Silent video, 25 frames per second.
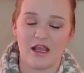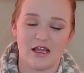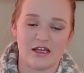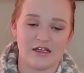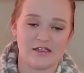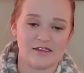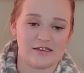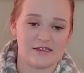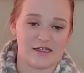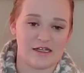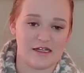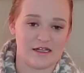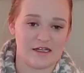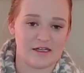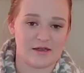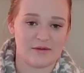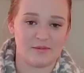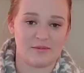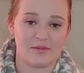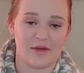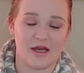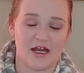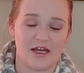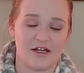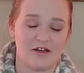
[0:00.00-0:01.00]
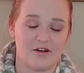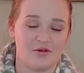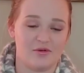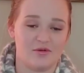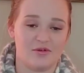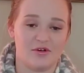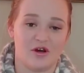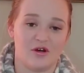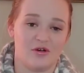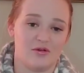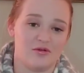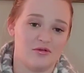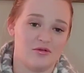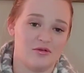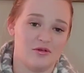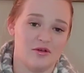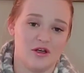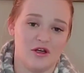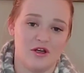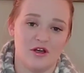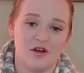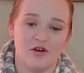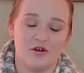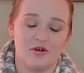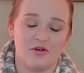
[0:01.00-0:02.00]
I say him, I don't know
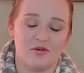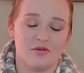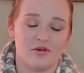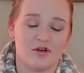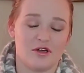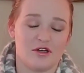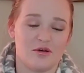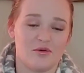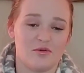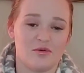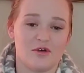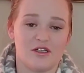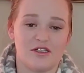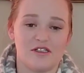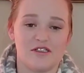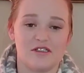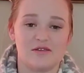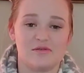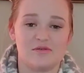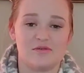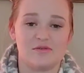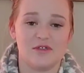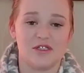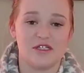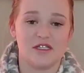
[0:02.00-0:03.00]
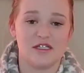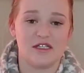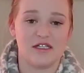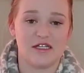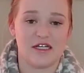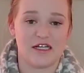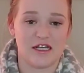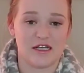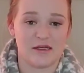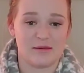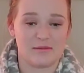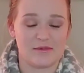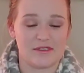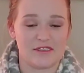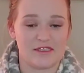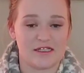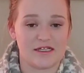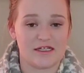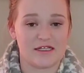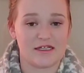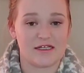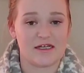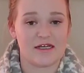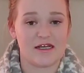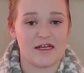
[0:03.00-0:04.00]
what it was. We named
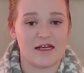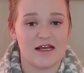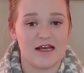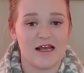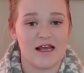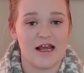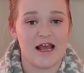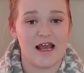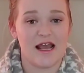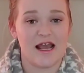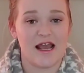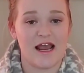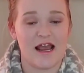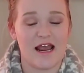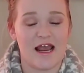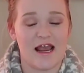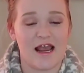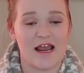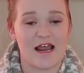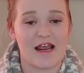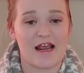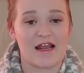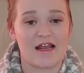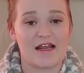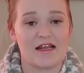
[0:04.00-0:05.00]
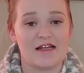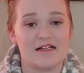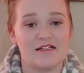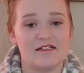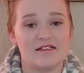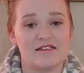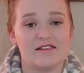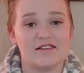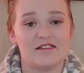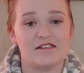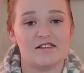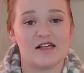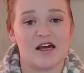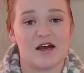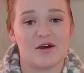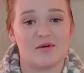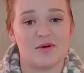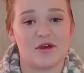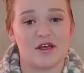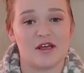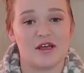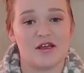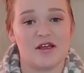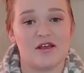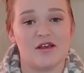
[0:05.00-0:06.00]
it, and that
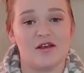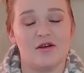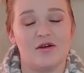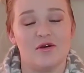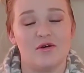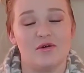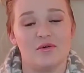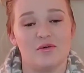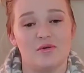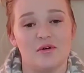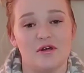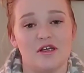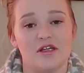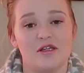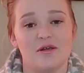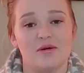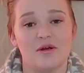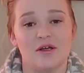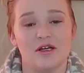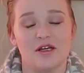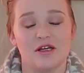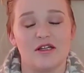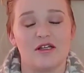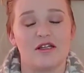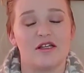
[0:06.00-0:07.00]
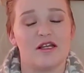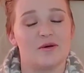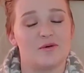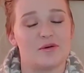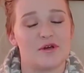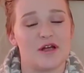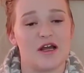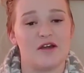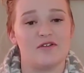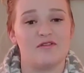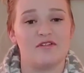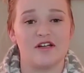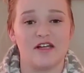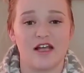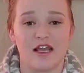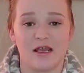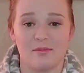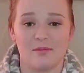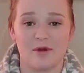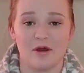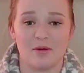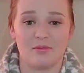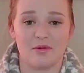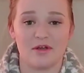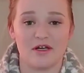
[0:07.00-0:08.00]
way they would have a
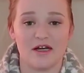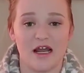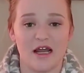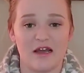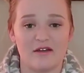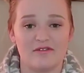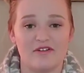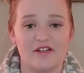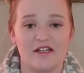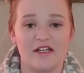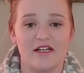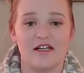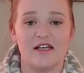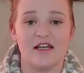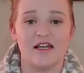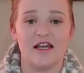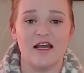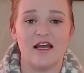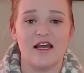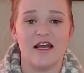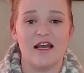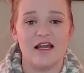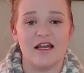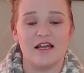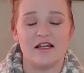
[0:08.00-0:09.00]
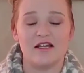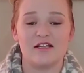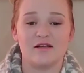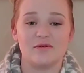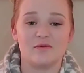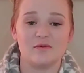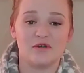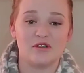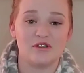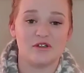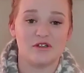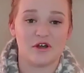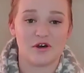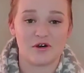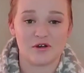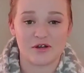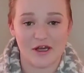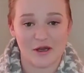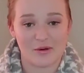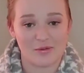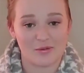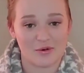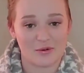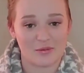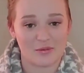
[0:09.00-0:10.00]
name up in heaven, and we know
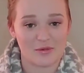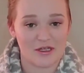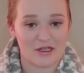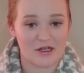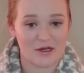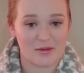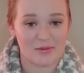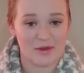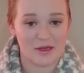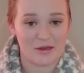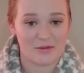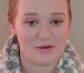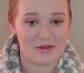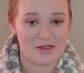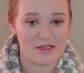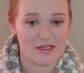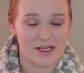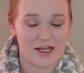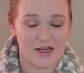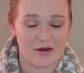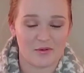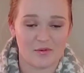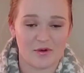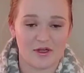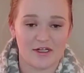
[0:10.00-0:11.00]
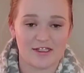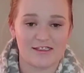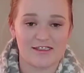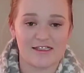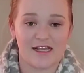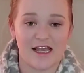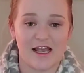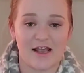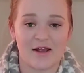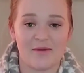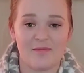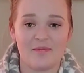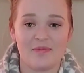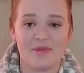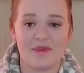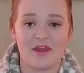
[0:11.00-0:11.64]
that we'll meet our baby again one day.